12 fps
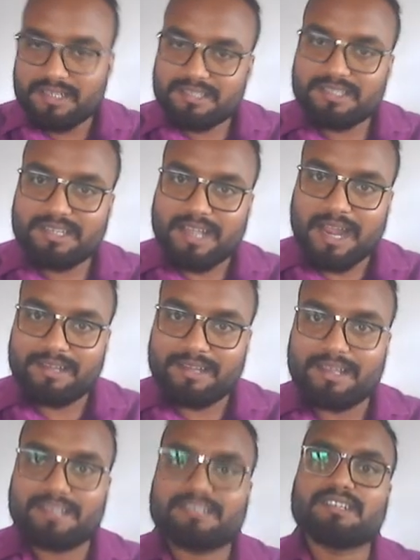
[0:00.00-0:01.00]
is
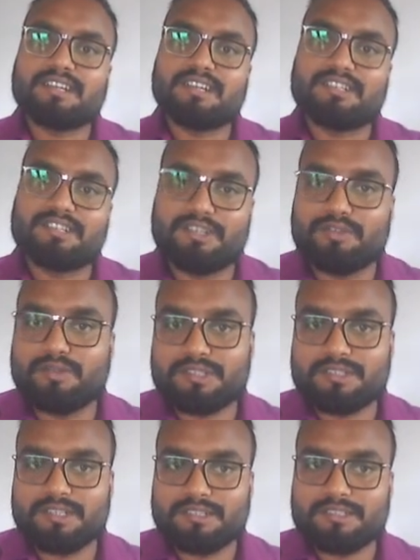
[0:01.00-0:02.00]
regarded as
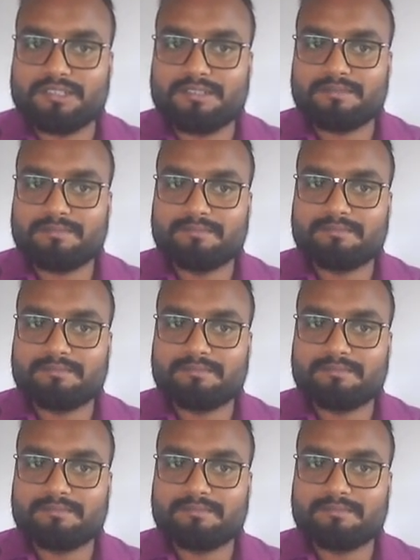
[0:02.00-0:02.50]
continuous tense.